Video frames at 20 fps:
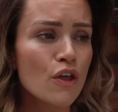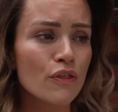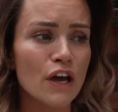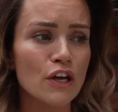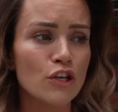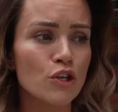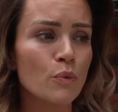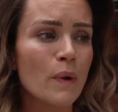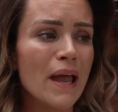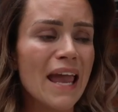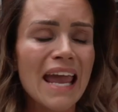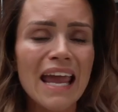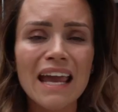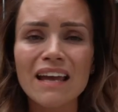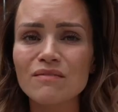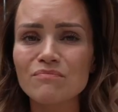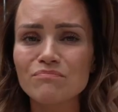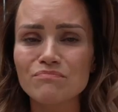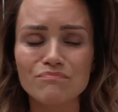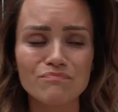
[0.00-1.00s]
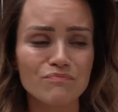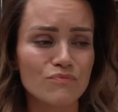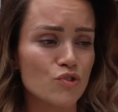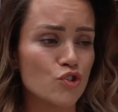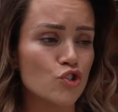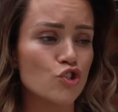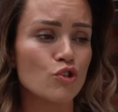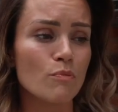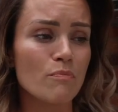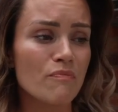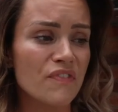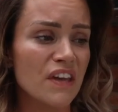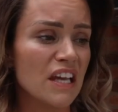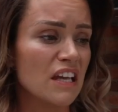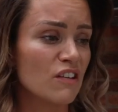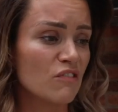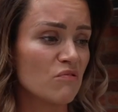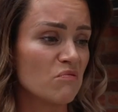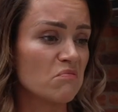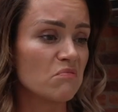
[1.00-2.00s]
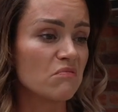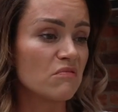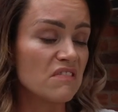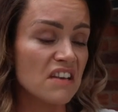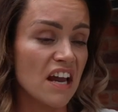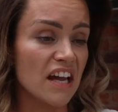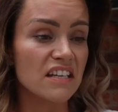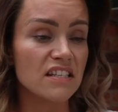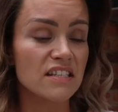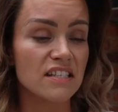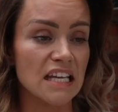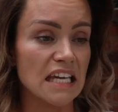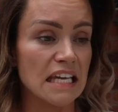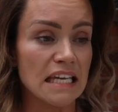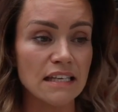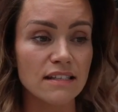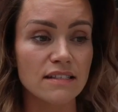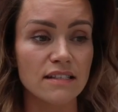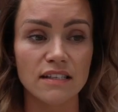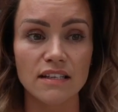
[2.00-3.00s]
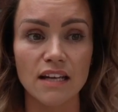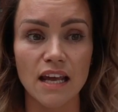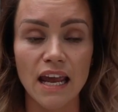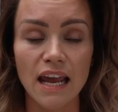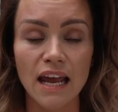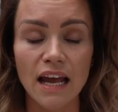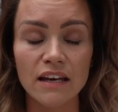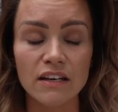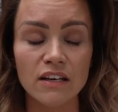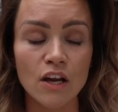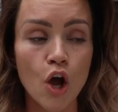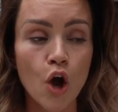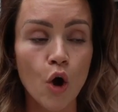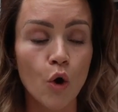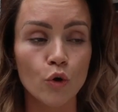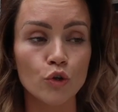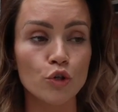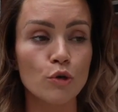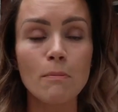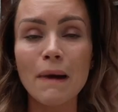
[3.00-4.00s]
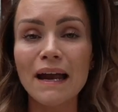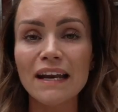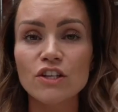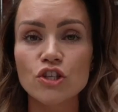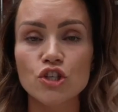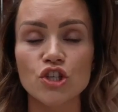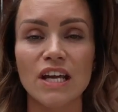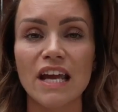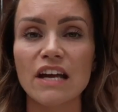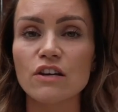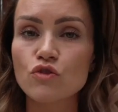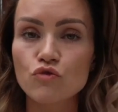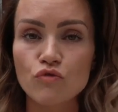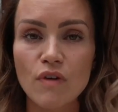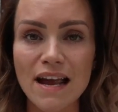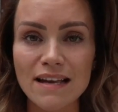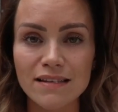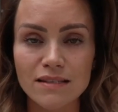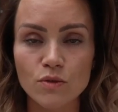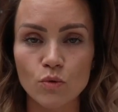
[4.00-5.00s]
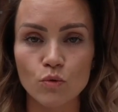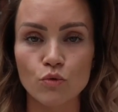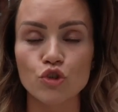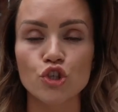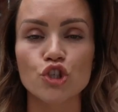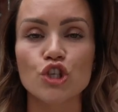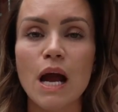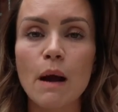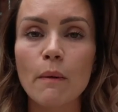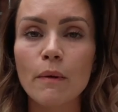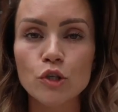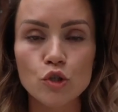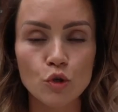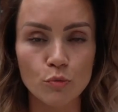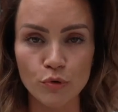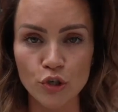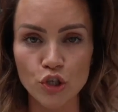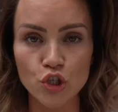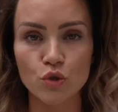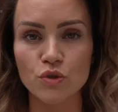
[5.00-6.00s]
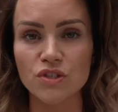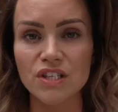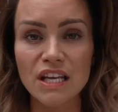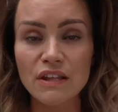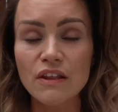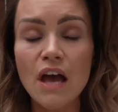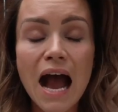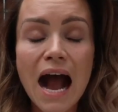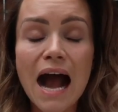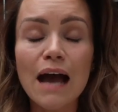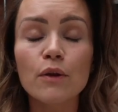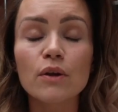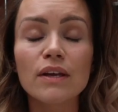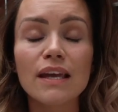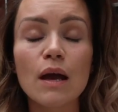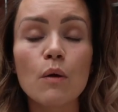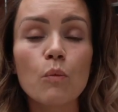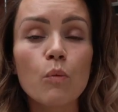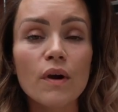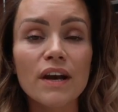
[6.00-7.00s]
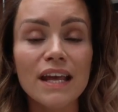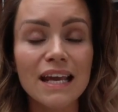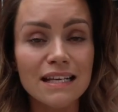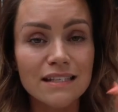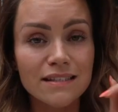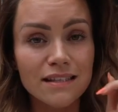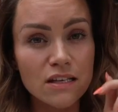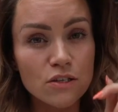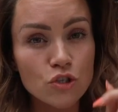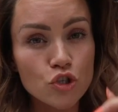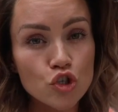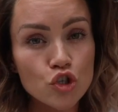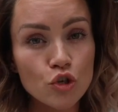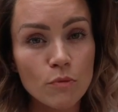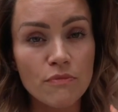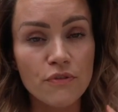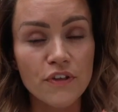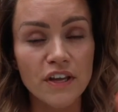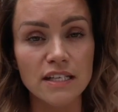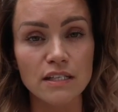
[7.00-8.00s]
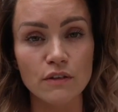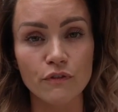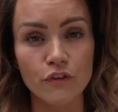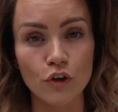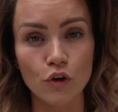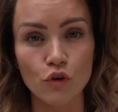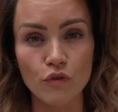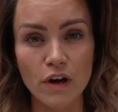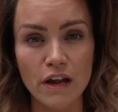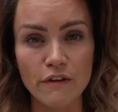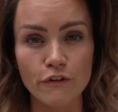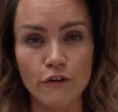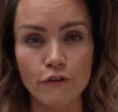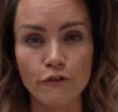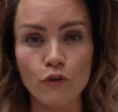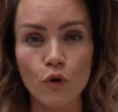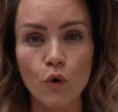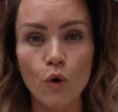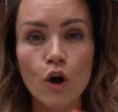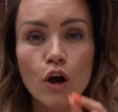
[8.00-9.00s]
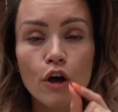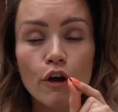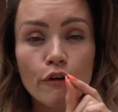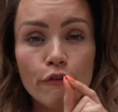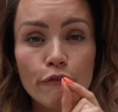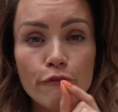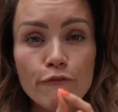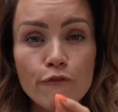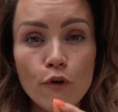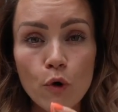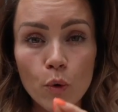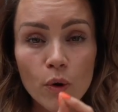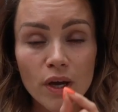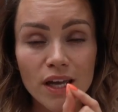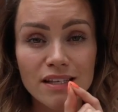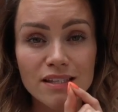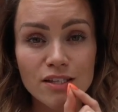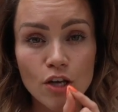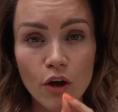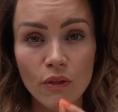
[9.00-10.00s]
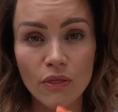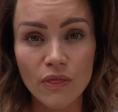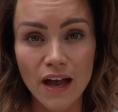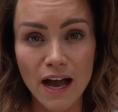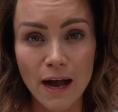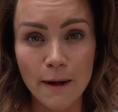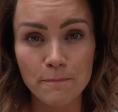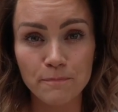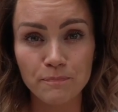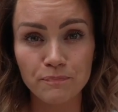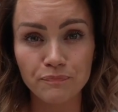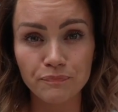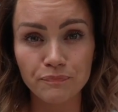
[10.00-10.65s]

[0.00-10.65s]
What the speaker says: that you ate something nice to eat today and or you managed to get dressed or showered or brush your teeth. I don't care what it is, there's something to feel grateful for. Focus on that.